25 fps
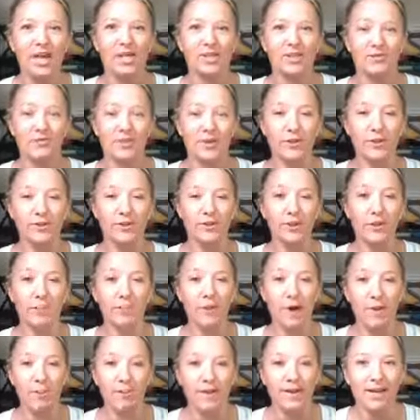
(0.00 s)
So for those of you
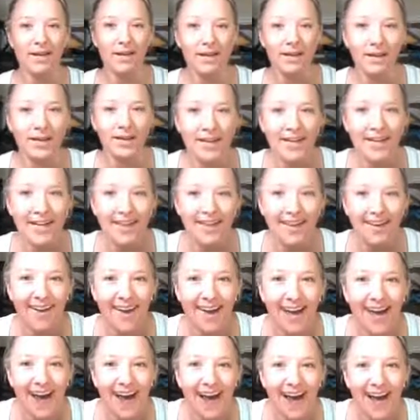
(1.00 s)
popping on,
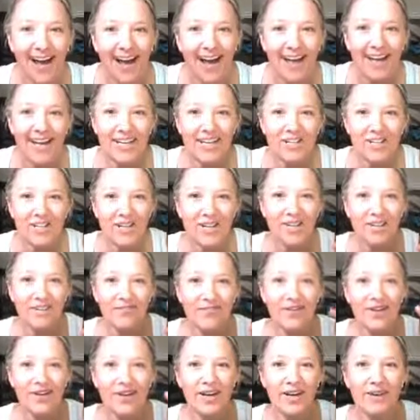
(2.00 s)
hi
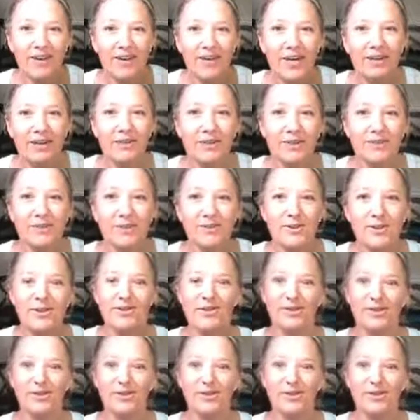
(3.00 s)
Jennifer, how are you doing?